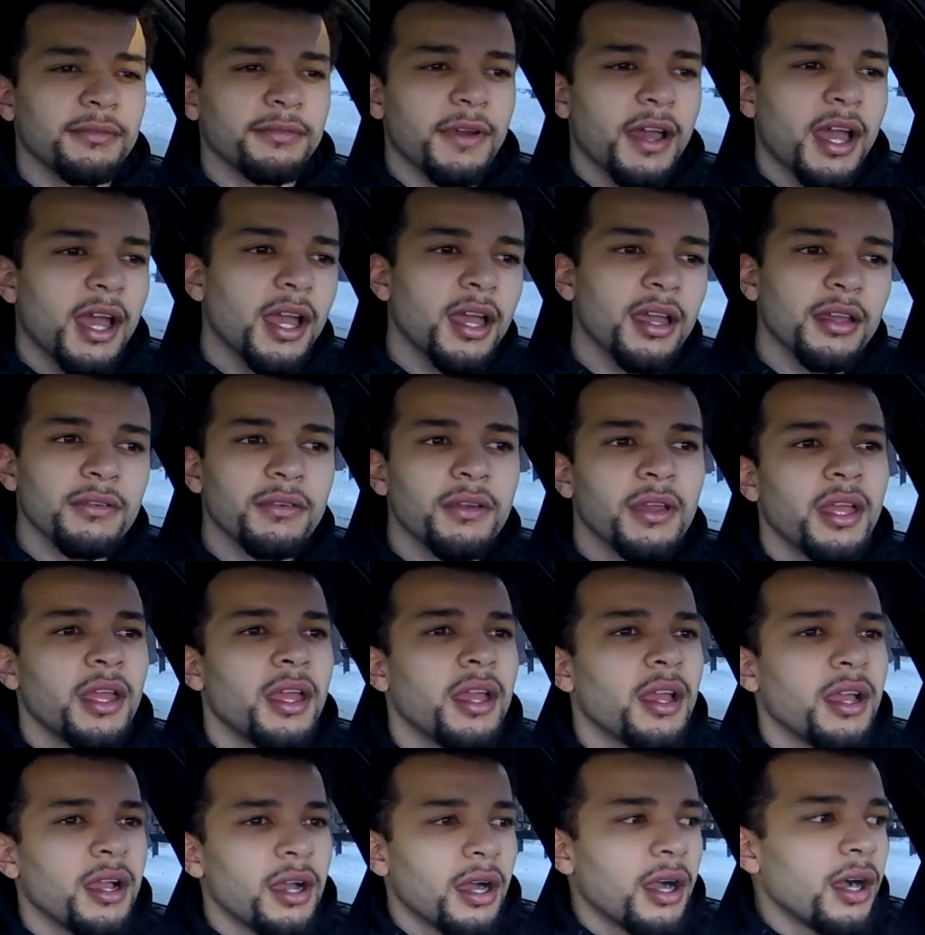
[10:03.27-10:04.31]
M5.
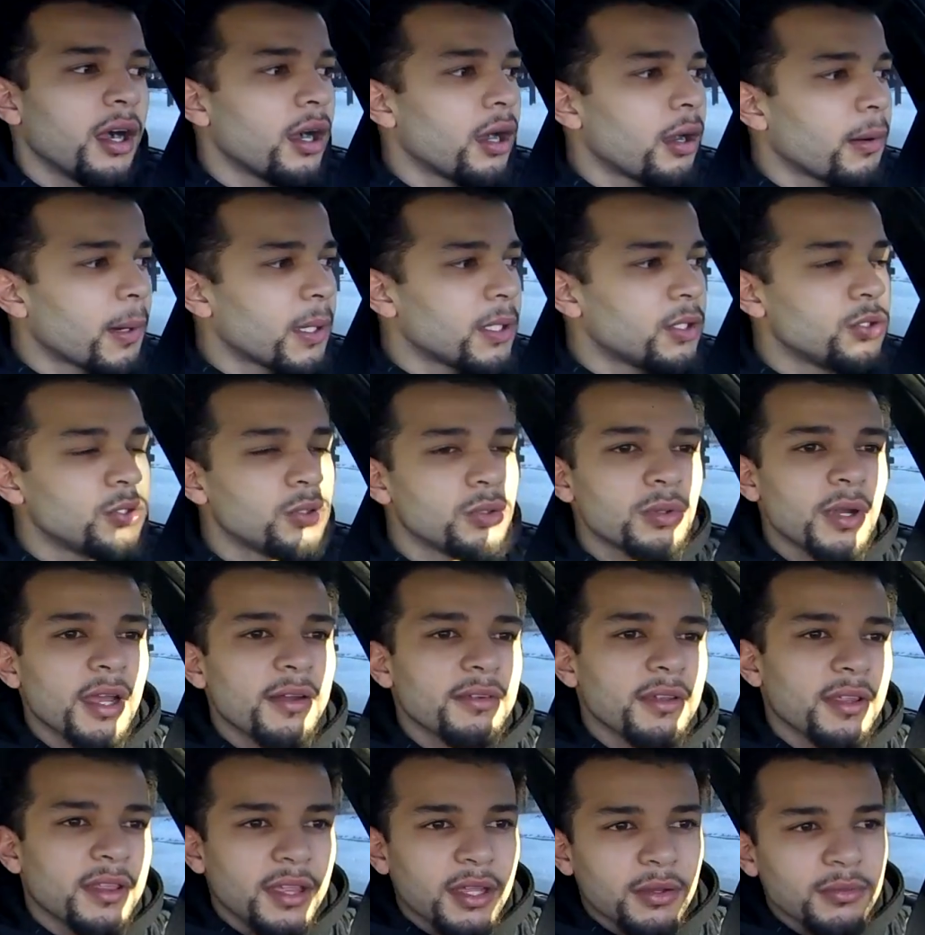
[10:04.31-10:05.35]
I knew
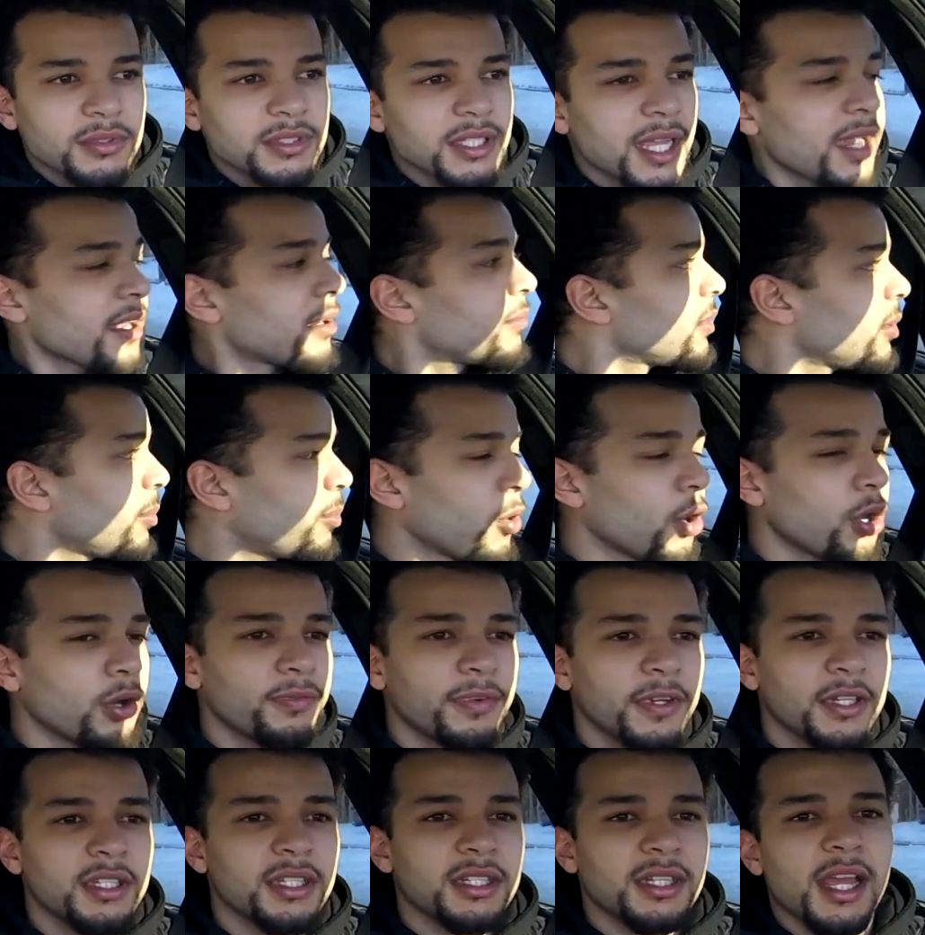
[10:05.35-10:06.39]
everything was not going to be
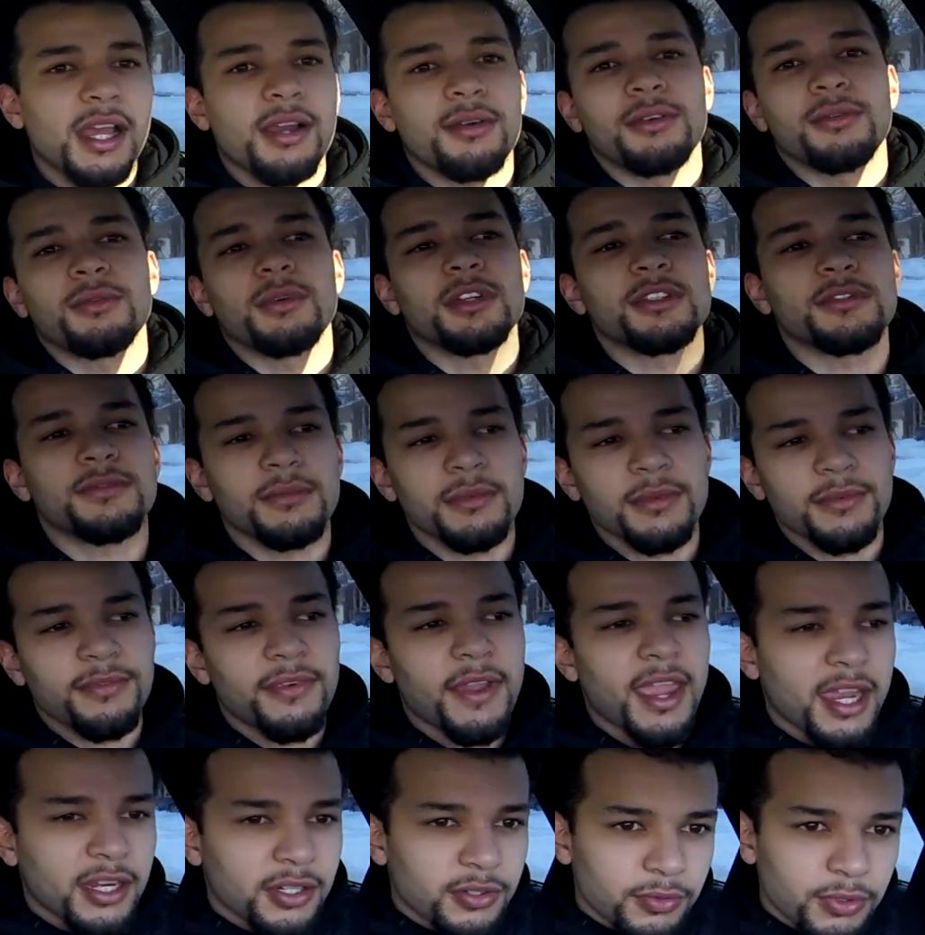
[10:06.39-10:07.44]
perfect in how it was from the
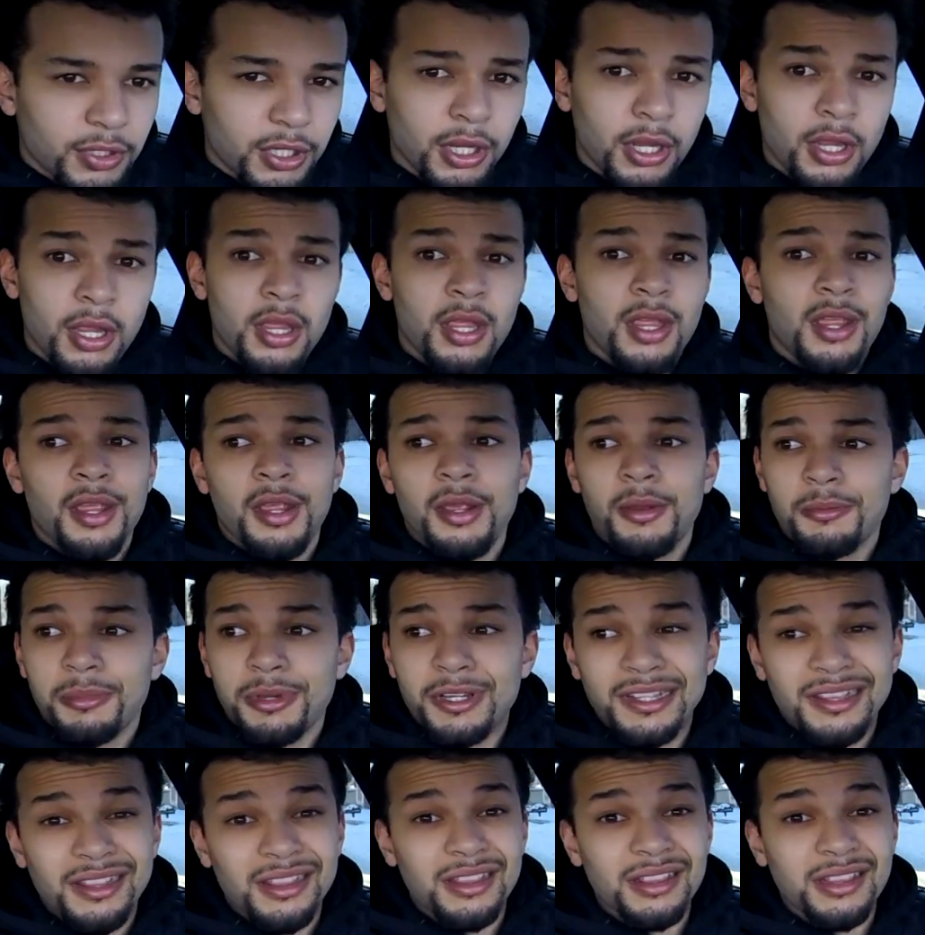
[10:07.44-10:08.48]
factory,
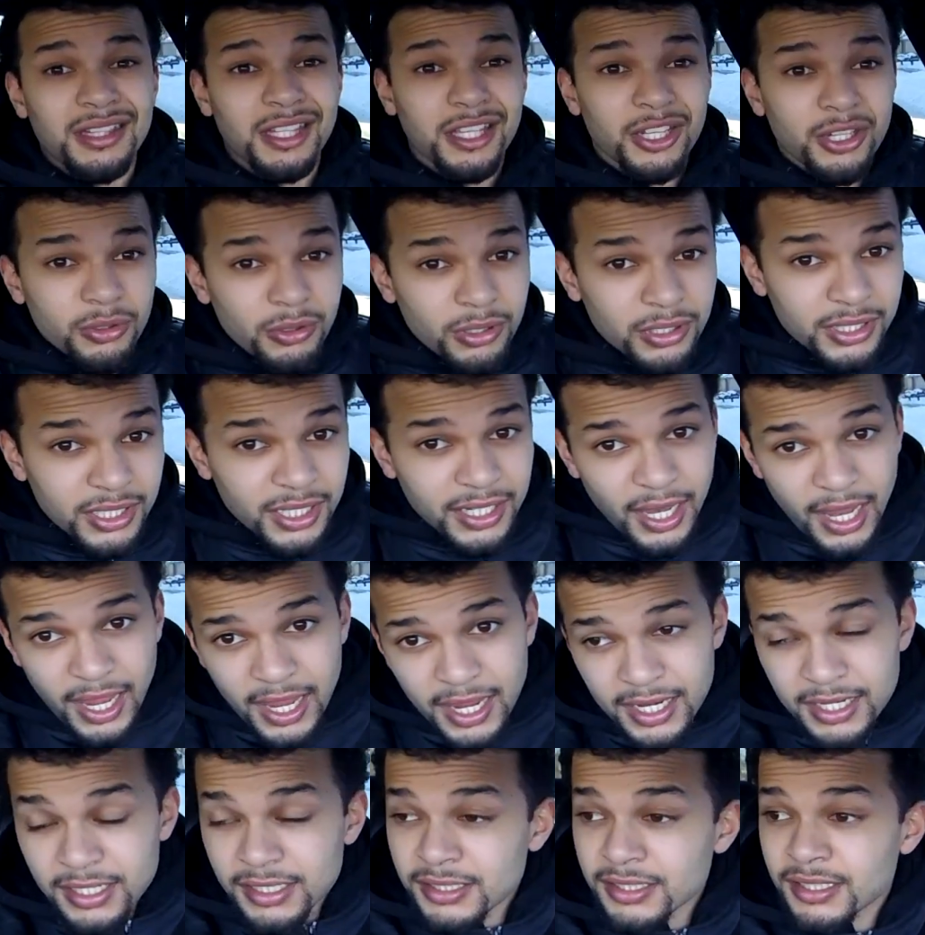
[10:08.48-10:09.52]
but literally,
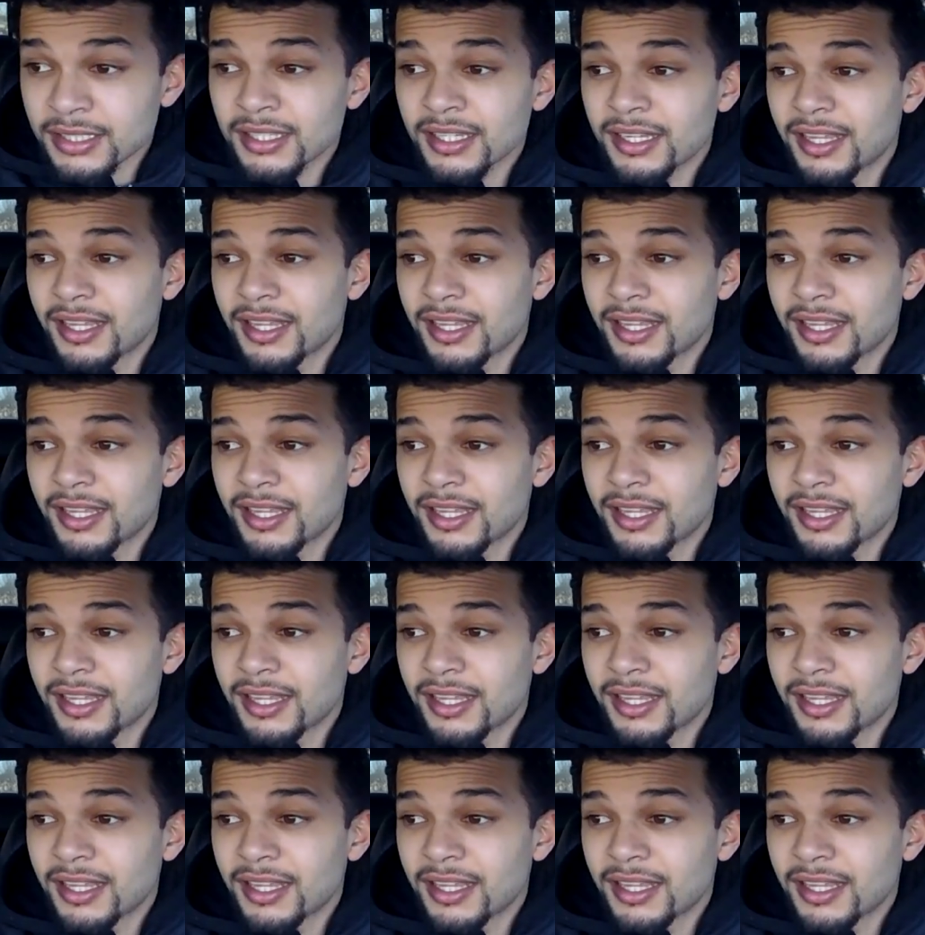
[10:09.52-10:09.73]
guys,